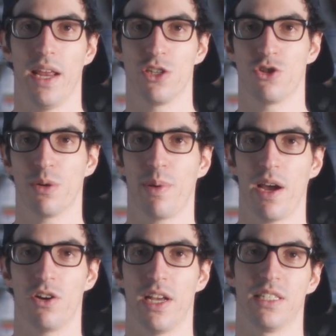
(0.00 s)
and string
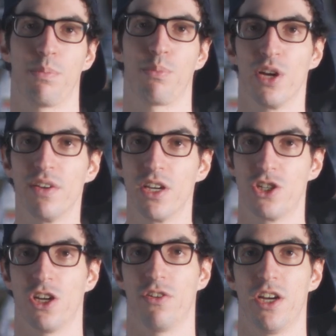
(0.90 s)
pattern as the previous
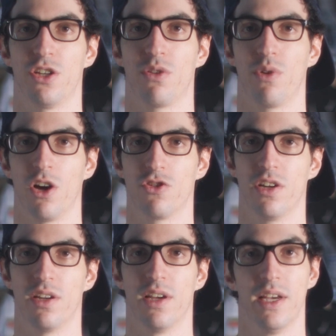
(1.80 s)
generation
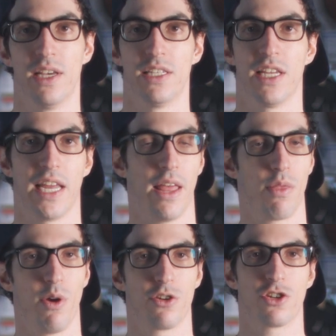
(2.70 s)
300, sitting at
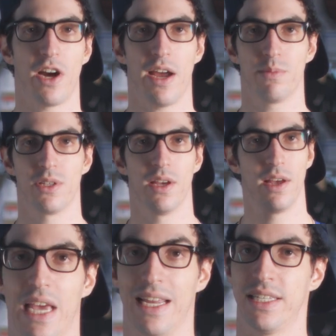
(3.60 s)
300 grams
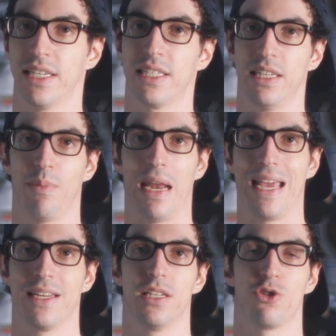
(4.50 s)
and a
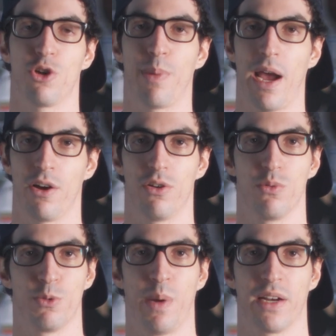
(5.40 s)
16x19 string pattern
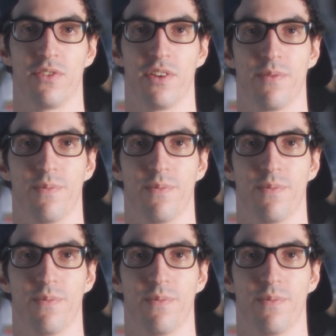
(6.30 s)
respectively.